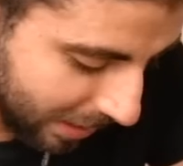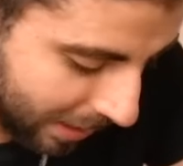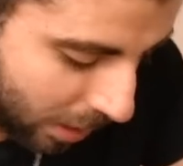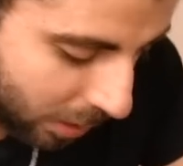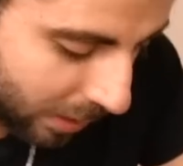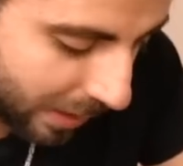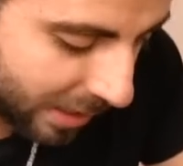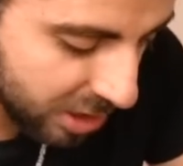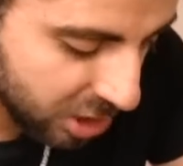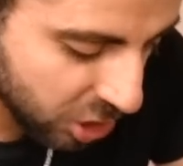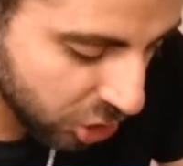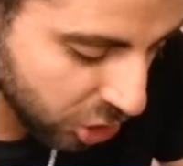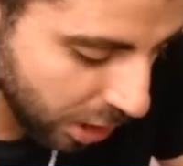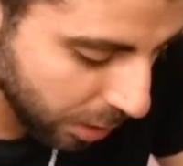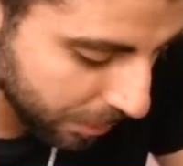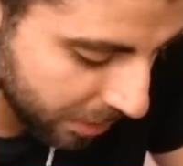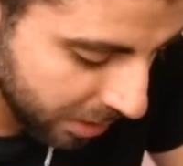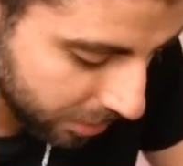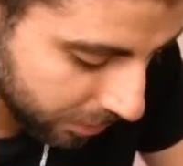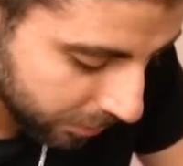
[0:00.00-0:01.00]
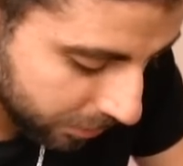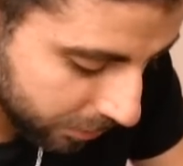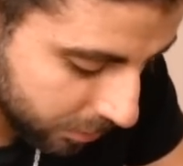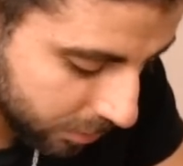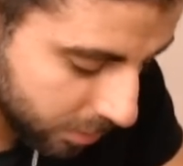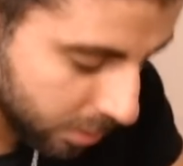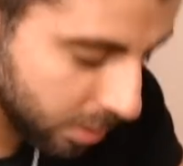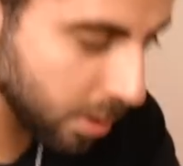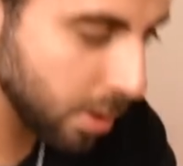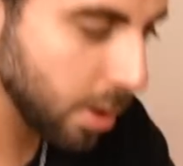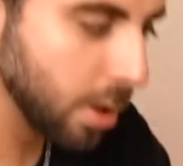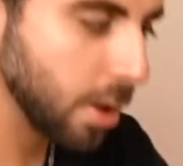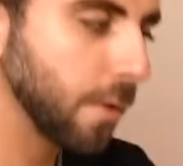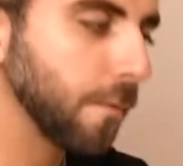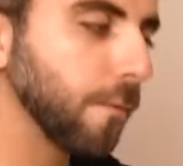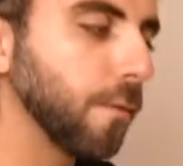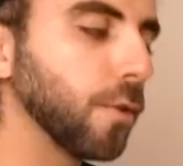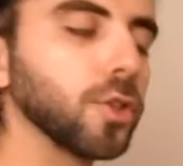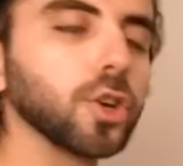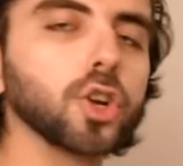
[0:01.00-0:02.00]
And now, ladies and gentlemen,
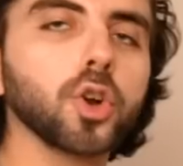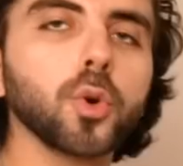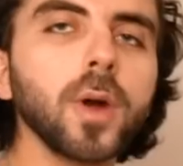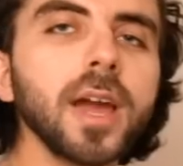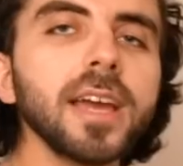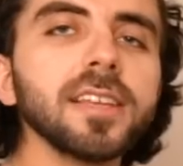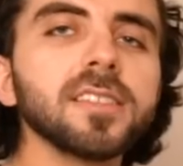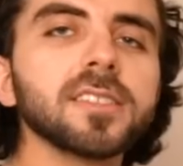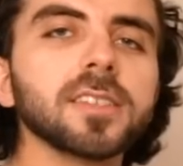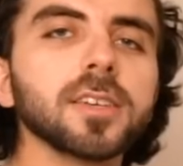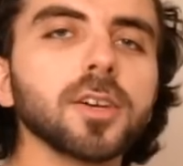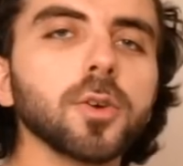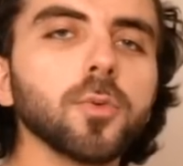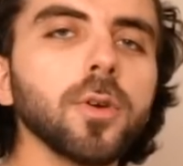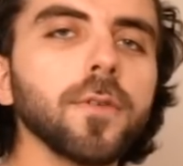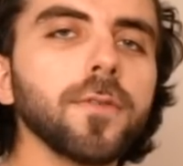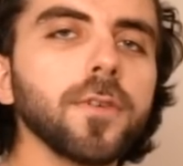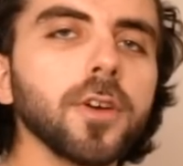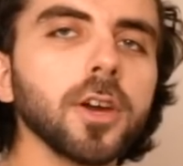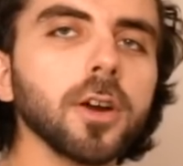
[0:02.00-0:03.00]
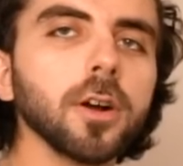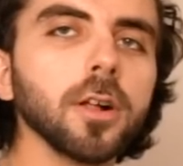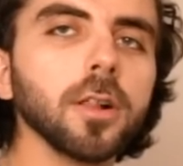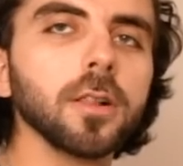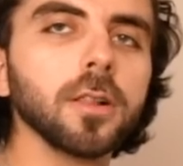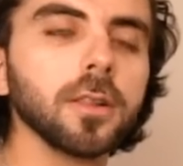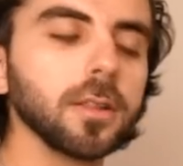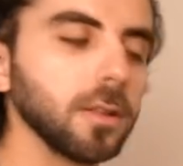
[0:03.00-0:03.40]
for the great reveal.